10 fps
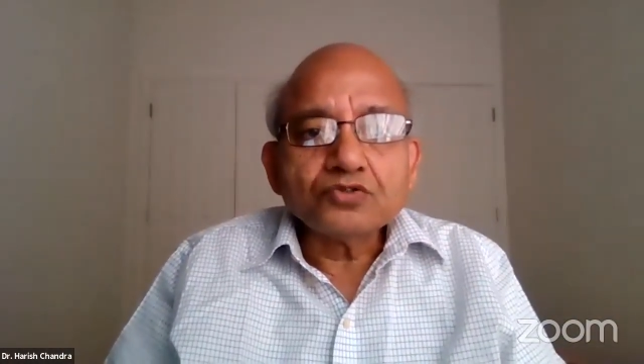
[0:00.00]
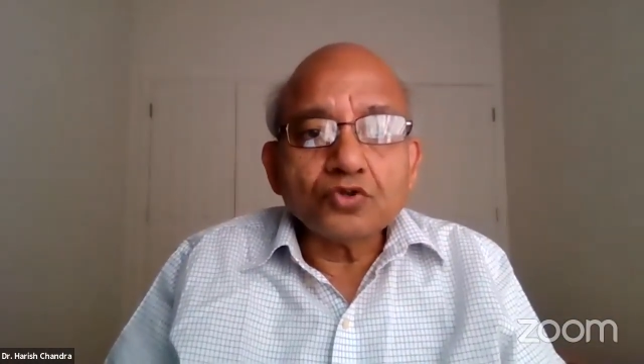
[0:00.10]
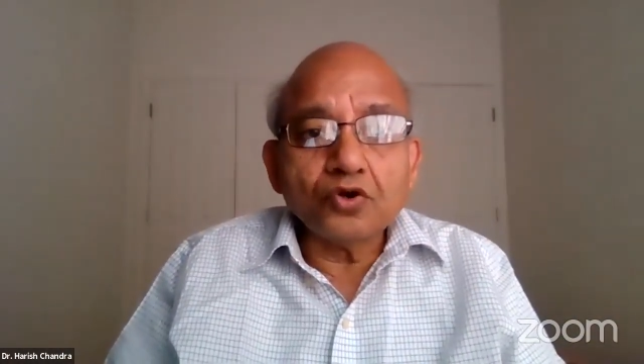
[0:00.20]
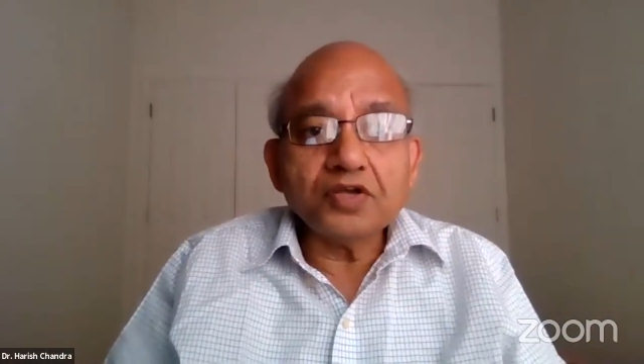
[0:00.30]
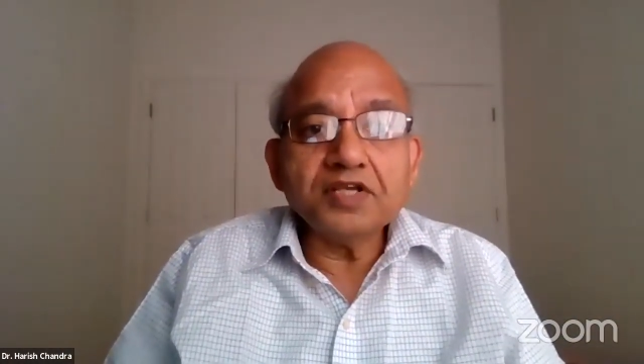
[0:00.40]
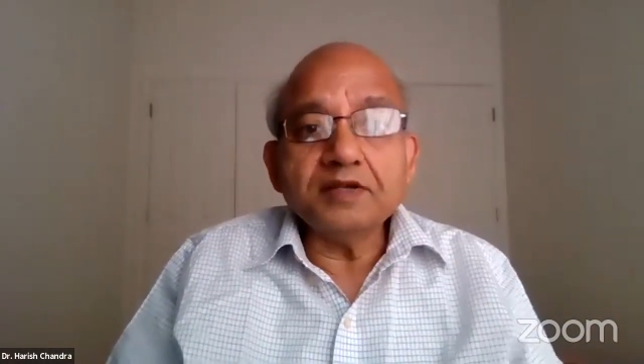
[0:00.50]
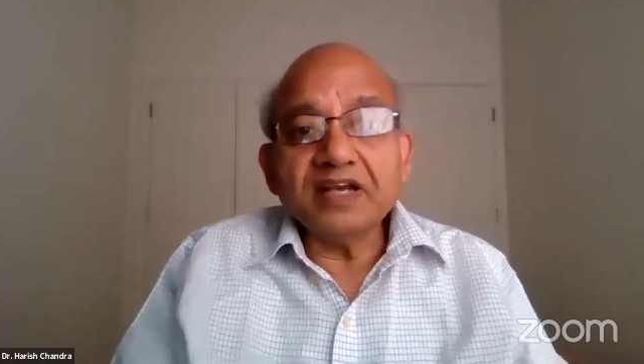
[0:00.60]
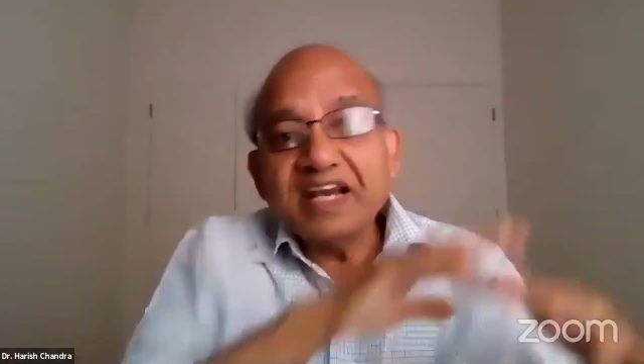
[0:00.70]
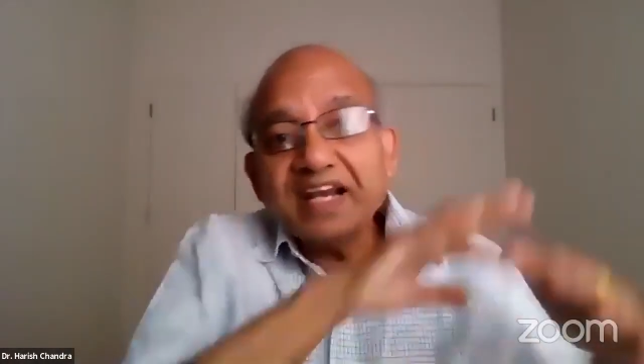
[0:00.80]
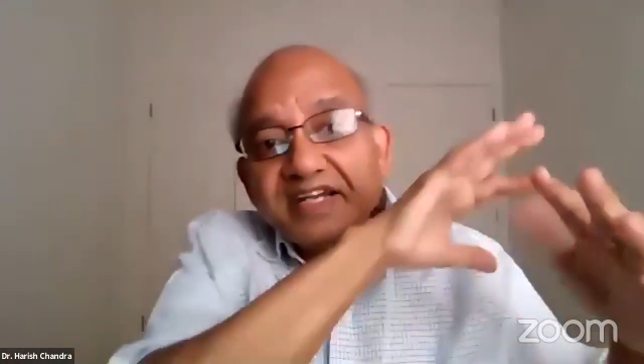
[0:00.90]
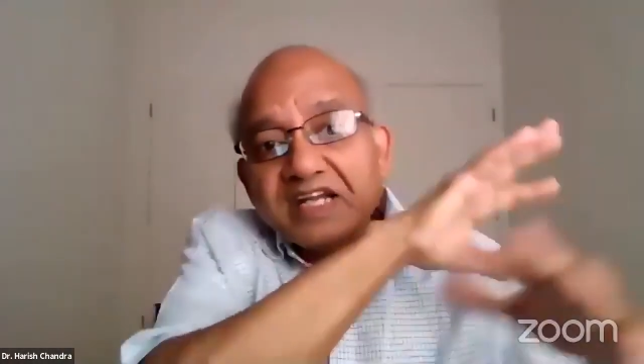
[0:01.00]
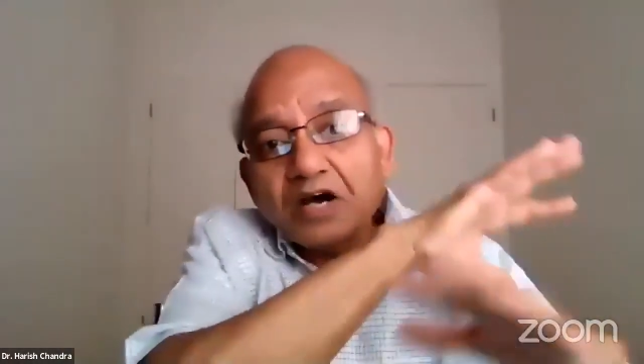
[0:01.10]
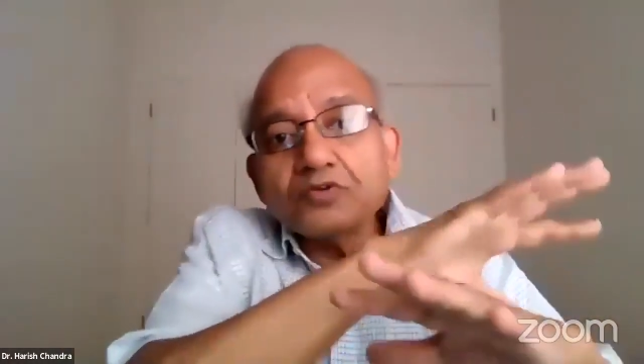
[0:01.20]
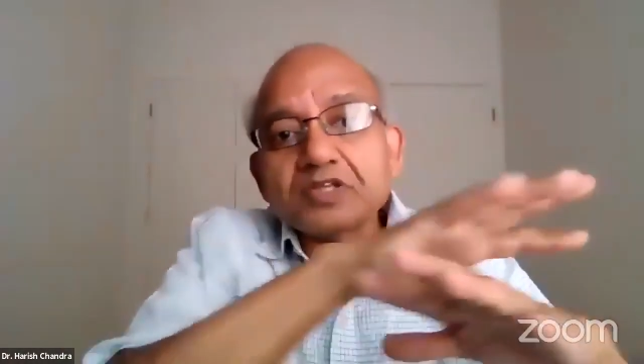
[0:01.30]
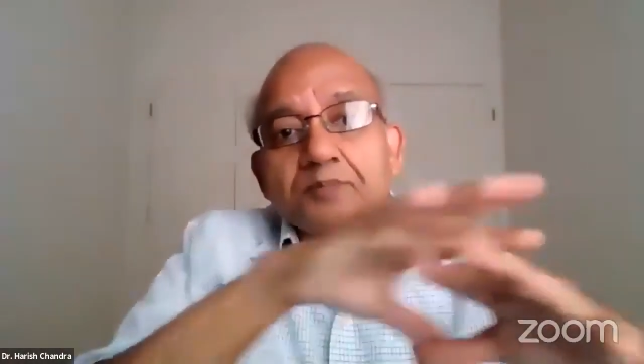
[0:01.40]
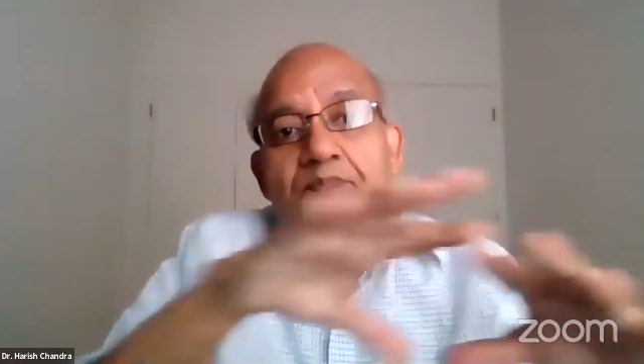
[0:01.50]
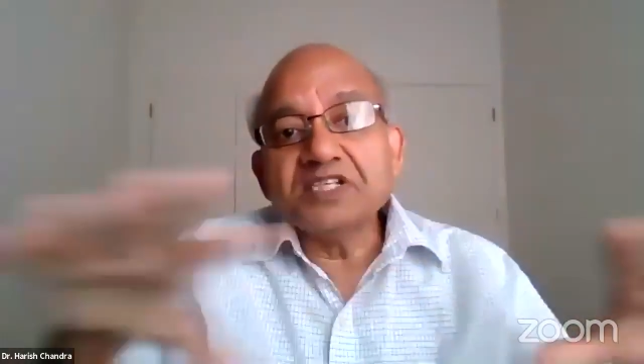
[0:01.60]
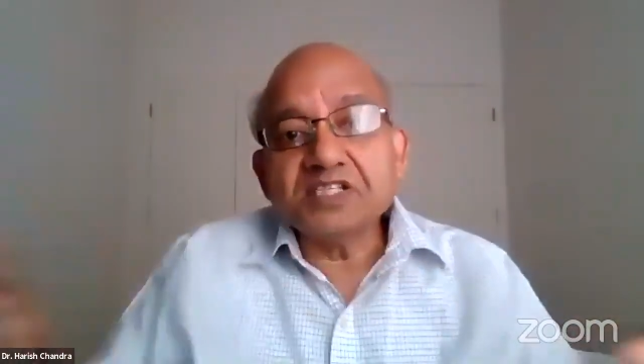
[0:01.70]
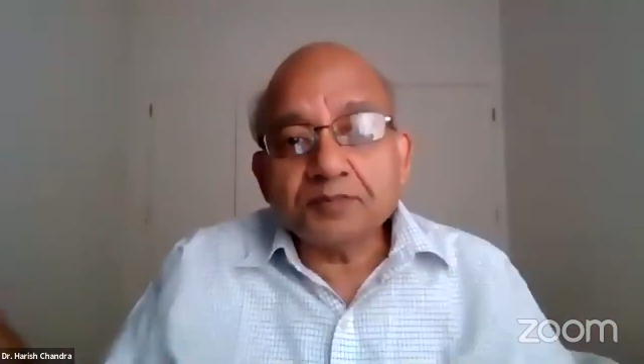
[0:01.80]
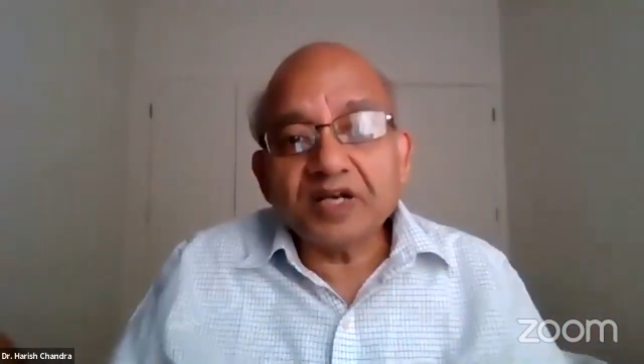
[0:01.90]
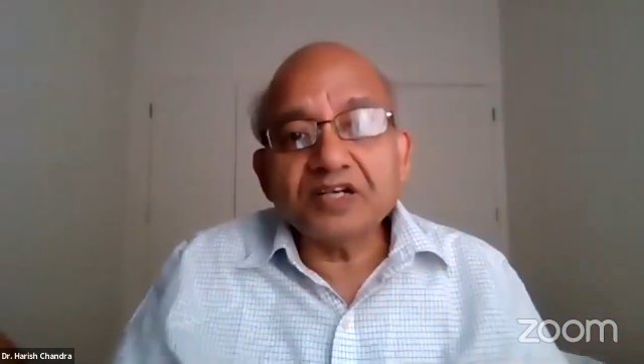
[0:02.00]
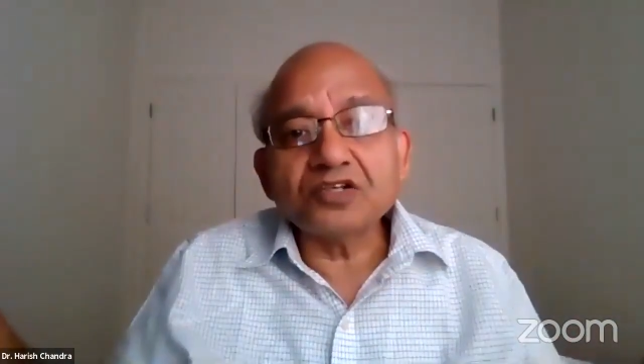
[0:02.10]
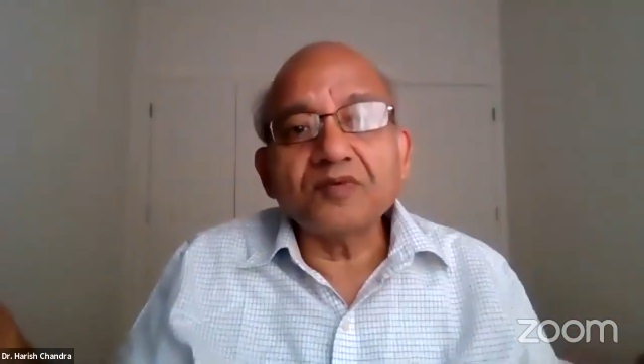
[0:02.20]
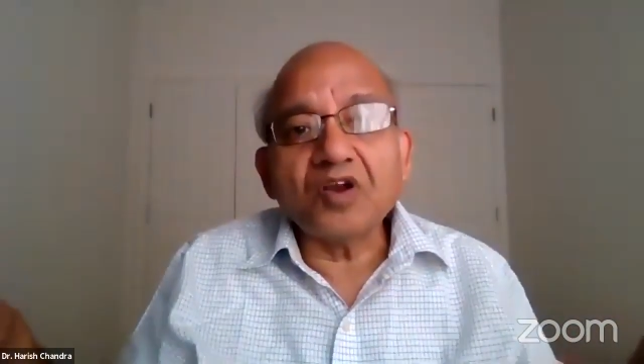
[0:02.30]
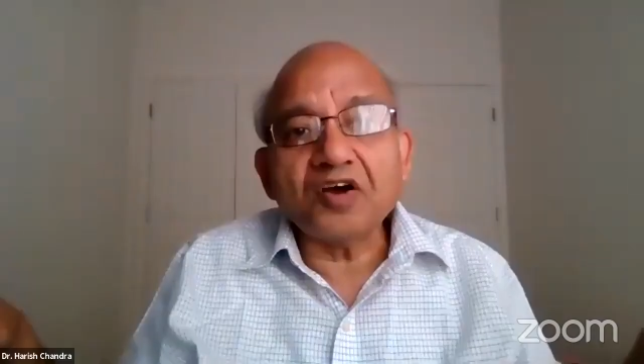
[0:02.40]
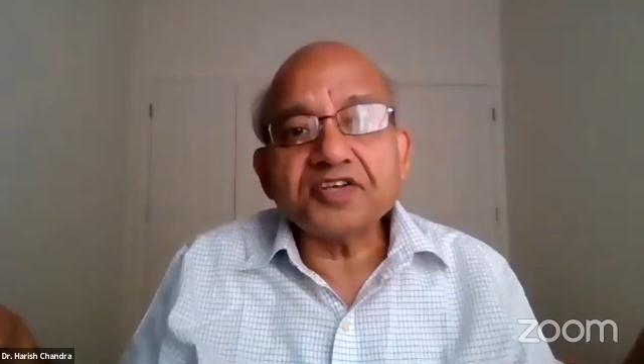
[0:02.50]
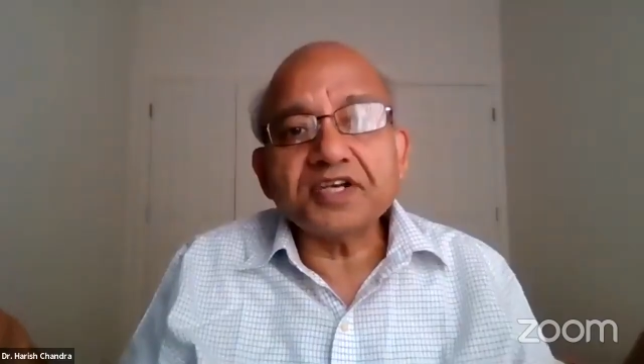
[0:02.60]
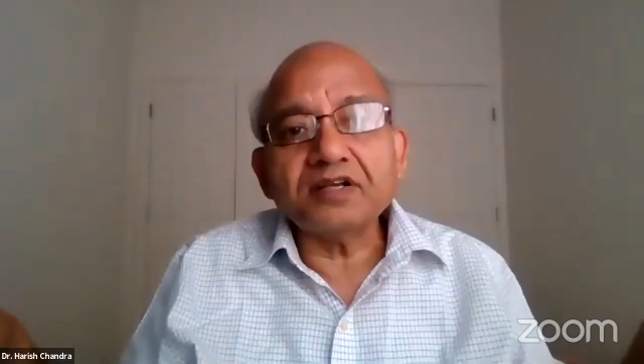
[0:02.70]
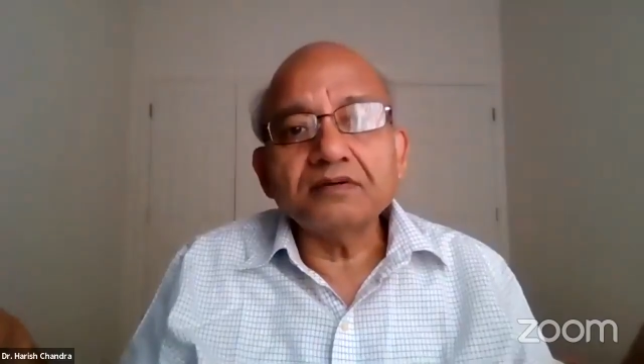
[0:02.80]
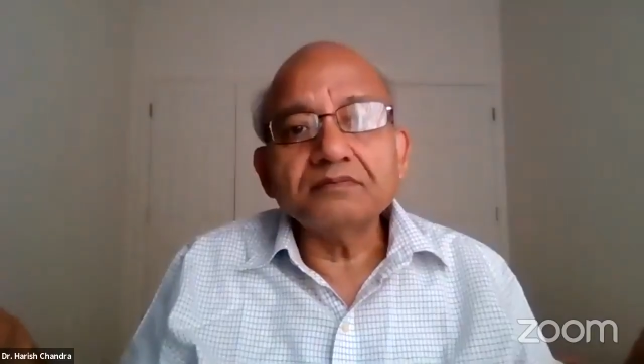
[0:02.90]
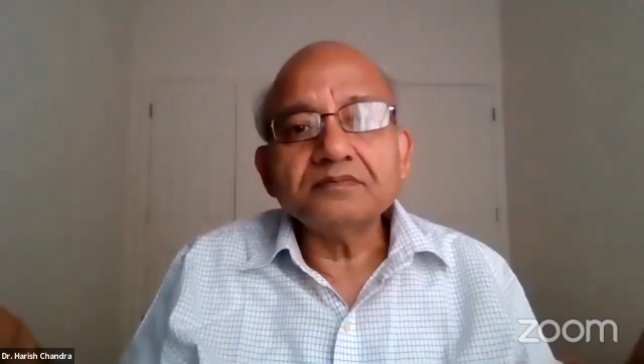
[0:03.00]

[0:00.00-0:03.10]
So he laid down the principles of logic